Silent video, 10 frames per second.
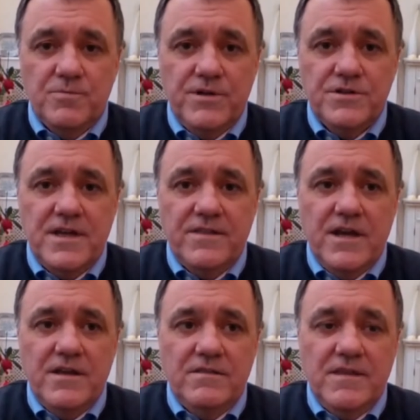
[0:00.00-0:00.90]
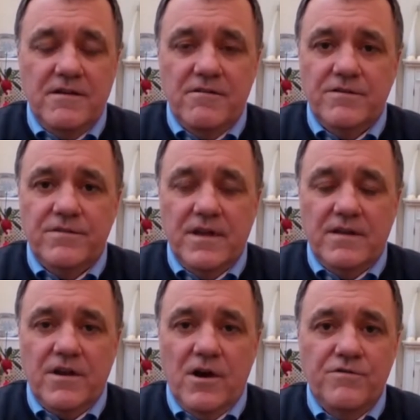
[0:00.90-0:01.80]
because they're at
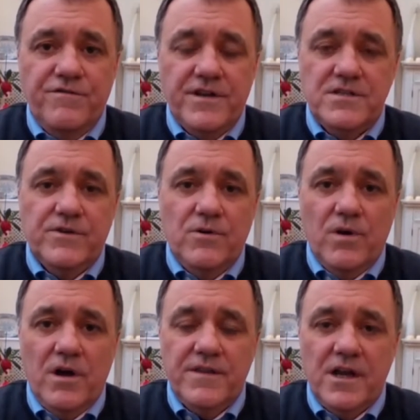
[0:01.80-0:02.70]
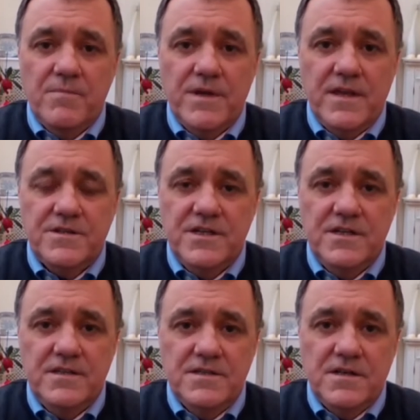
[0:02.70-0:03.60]
the coalface of it all, aren't they? I mean, they're
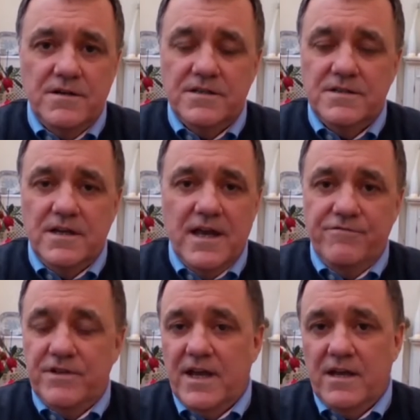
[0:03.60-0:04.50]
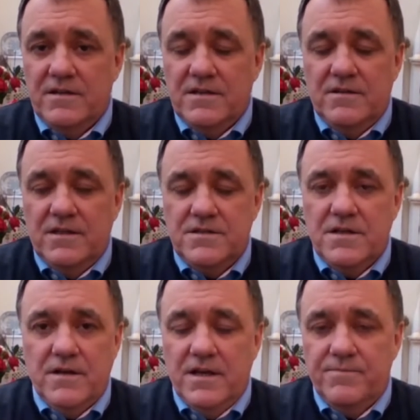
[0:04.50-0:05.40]
seeing these guys every day, these
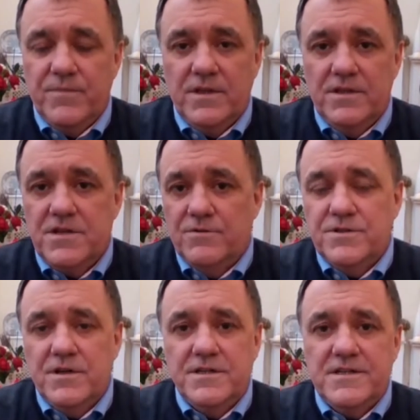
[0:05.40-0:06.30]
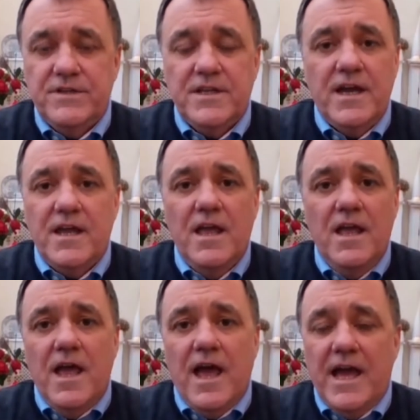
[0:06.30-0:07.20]
girls and guys every day,
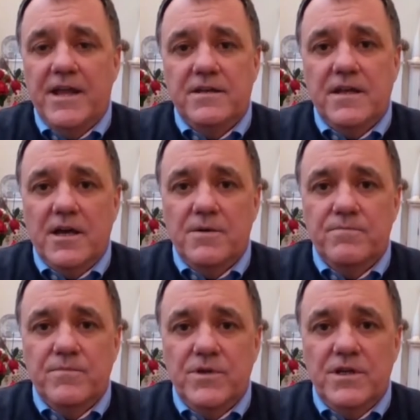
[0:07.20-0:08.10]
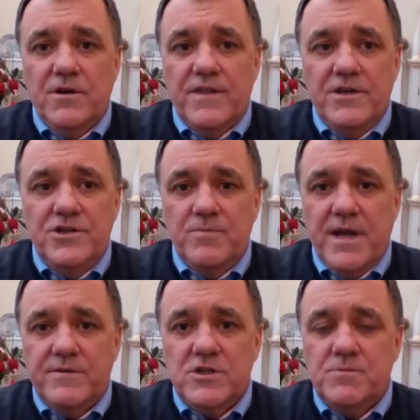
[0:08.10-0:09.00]
and they should be
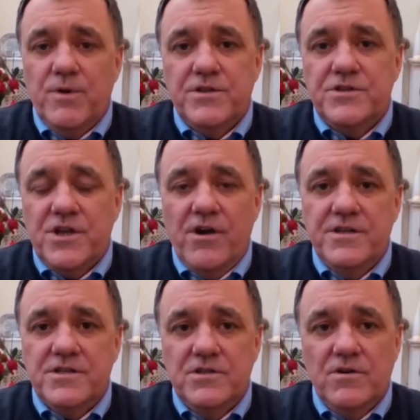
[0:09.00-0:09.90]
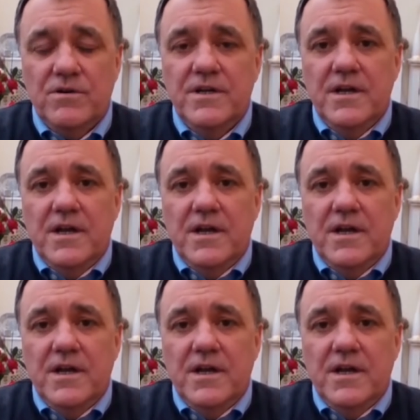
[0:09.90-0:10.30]
able to spot the signs and not